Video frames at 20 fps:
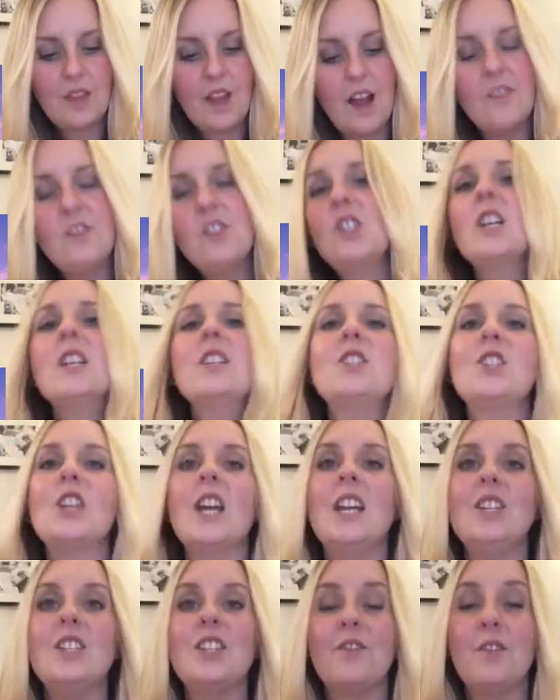I've just
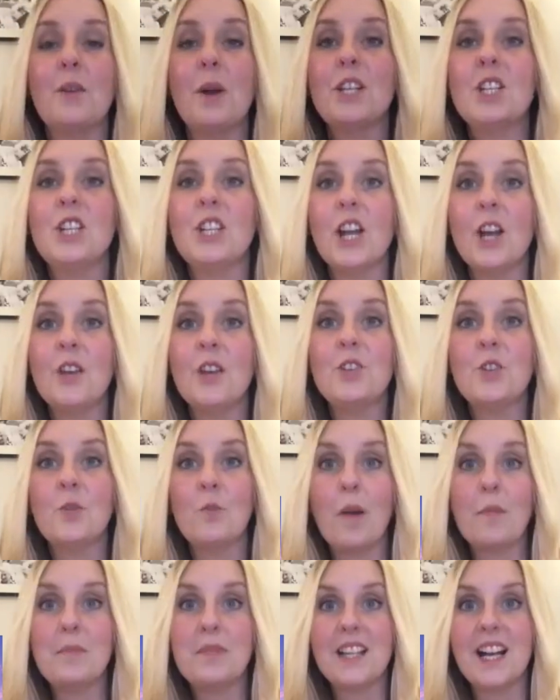changed, if you actually go to the
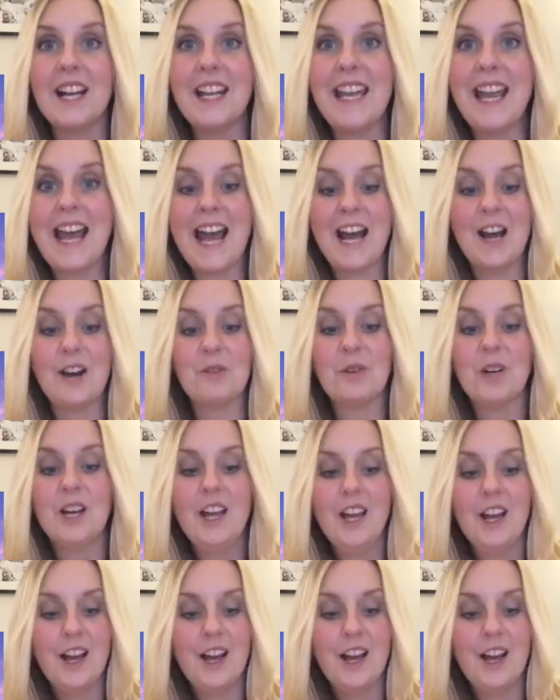website now,